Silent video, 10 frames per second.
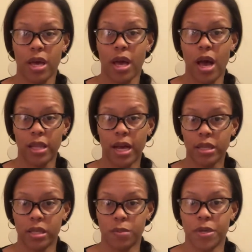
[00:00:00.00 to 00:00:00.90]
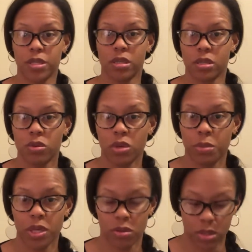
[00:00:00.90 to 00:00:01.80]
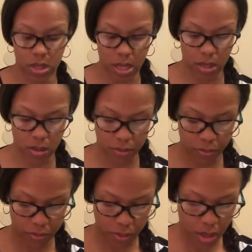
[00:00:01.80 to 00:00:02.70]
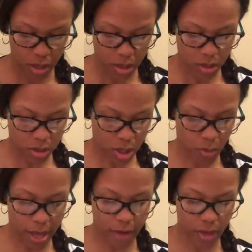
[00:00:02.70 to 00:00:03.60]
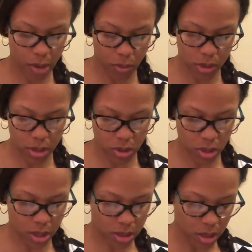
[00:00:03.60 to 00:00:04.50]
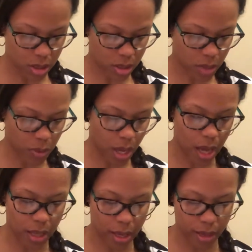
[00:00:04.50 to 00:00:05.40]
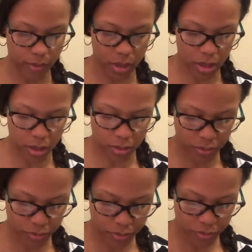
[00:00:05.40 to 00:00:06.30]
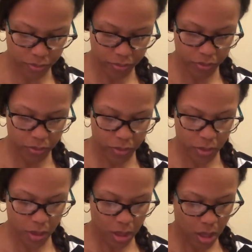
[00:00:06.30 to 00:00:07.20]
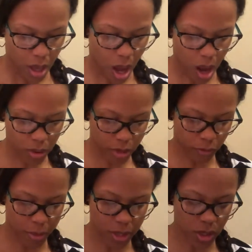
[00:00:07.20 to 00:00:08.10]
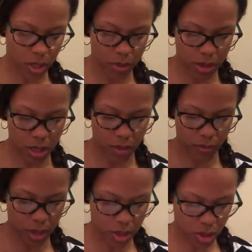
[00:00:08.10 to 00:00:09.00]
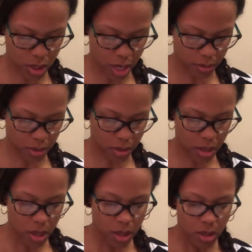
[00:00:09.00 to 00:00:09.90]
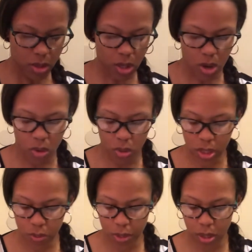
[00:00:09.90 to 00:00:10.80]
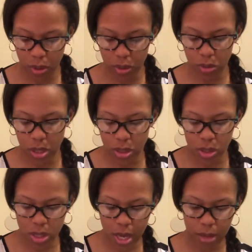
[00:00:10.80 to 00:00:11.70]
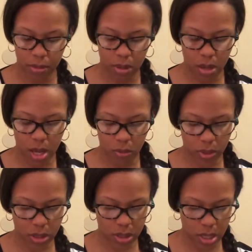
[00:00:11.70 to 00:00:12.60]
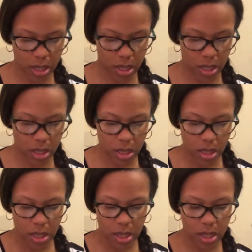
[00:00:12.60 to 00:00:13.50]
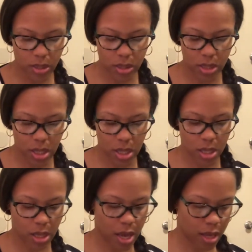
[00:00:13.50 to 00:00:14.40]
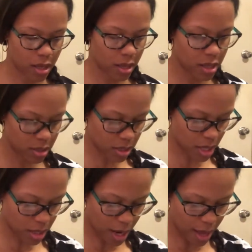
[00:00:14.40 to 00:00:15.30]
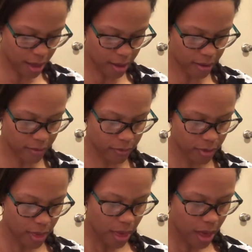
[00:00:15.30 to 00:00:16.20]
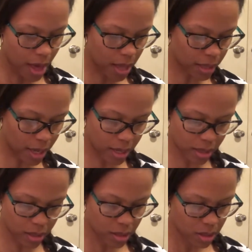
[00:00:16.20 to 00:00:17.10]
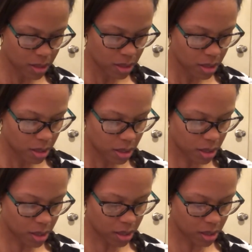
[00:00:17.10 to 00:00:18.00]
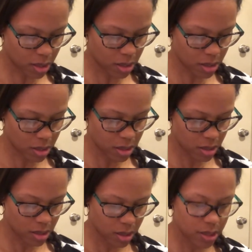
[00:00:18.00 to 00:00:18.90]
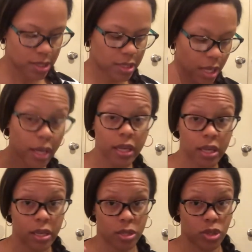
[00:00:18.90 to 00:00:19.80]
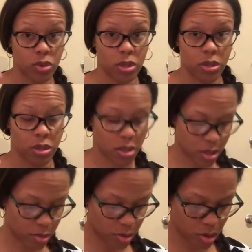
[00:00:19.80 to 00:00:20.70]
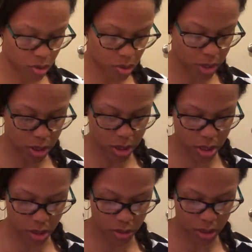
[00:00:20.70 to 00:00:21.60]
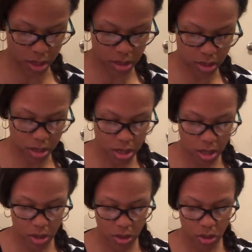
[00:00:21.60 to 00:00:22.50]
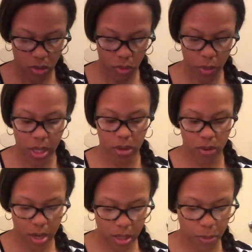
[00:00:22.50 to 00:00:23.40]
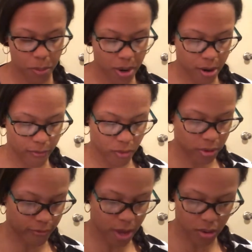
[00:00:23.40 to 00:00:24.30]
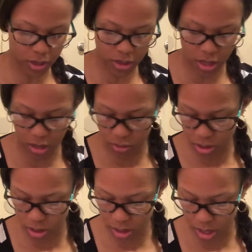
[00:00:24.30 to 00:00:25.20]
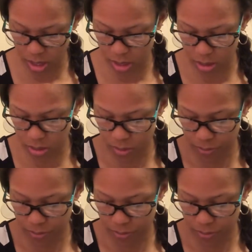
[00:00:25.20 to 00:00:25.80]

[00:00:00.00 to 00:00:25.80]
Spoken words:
highlight this because this is going to be on the test. So we have that one teacher that teaches and we highlight everything. All the information that we study for each chapter. So once we go through each chapter and we study each thing, like each thing that I have highlighted, the second instructor comes through and she tells us, when we get ready to prepare for the final exam, she says,